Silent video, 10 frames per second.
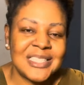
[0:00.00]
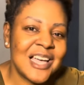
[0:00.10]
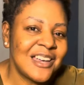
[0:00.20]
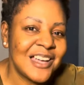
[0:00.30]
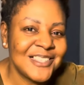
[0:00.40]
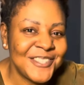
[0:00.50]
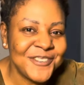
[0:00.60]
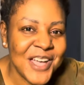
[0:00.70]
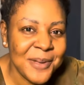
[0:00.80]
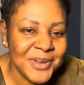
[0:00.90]
Shout out to
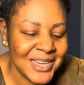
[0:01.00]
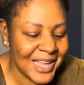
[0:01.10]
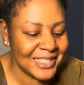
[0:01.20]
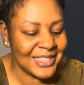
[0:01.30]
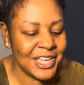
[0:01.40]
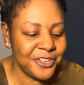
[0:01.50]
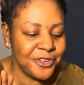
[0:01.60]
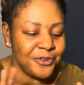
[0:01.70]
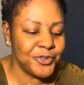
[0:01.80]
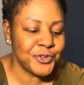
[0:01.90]
you, Amina.
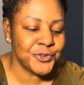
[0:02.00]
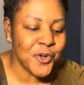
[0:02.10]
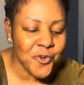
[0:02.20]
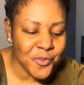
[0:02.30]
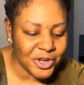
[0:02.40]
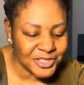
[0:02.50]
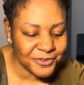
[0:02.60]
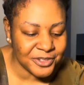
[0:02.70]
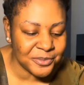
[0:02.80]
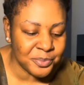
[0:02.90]
Thank you so much
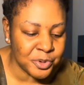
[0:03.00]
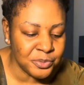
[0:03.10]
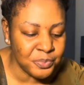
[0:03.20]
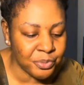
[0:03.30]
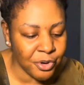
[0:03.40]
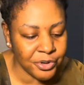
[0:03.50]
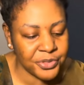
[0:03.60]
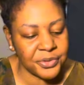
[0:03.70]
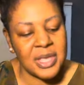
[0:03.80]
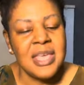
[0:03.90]
for the bone
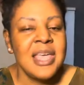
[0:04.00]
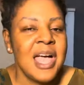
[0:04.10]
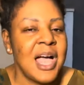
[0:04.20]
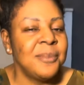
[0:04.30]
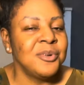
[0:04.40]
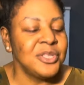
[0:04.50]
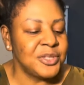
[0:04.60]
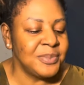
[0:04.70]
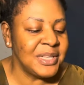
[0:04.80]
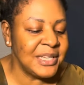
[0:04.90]
broth. I'm going
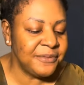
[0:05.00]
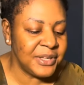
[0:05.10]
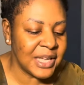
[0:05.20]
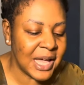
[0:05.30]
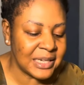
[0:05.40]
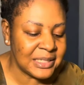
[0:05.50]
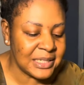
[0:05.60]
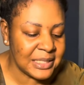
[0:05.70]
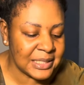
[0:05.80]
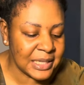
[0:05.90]
to be leaving her
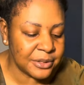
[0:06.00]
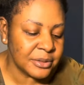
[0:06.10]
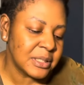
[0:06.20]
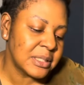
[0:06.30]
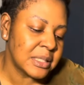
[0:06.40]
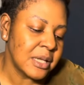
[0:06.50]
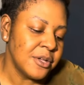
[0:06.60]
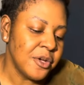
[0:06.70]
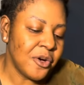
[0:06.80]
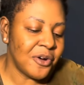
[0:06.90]
details
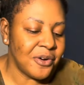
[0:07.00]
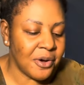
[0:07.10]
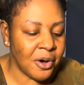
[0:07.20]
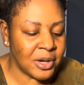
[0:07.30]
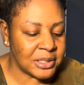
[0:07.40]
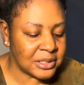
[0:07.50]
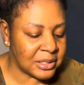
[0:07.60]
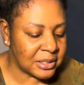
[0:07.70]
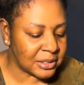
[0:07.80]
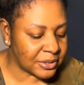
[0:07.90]
on the,
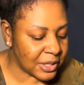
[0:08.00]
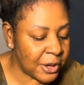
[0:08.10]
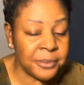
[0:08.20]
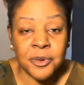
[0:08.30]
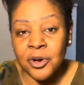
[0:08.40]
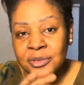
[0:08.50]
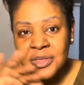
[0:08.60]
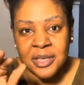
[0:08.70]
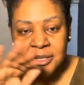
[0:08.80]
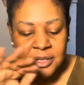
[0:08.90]
this um,
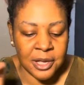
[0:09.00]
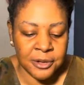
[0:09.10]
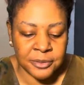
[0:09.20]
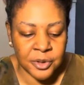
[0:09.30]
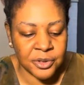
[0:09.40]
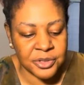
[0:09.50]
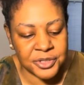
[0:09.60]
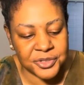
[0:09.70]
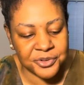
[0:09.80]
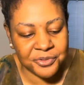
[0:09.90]
on the uh, on
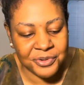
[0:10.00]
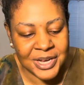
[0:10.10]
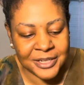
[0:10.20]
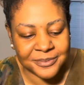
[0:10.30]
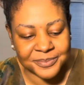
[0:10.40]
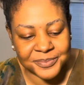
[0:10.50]
the screen.